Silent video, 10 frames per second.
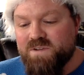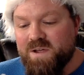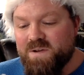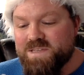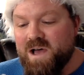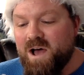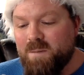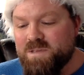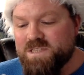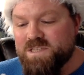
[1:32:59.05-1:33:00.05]
it on his
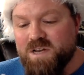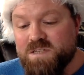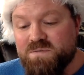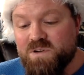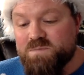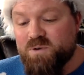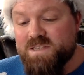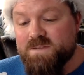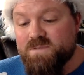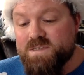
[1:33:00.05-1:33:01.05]
arm as he reached for his
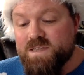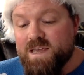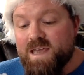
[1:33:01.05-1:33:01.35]
presents.